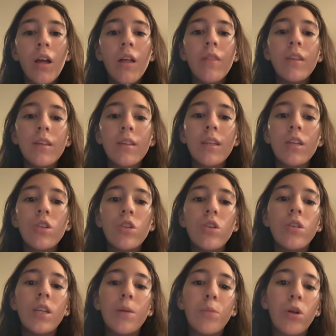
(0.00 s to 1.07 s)
This leads to
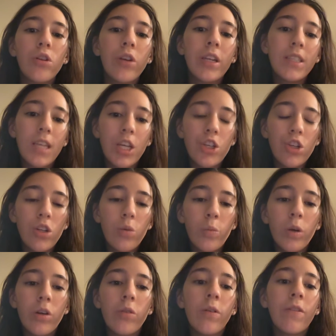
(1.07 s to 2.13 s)
depolarization,
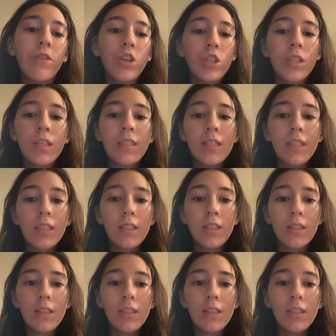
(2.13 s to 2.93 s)
where it reverses the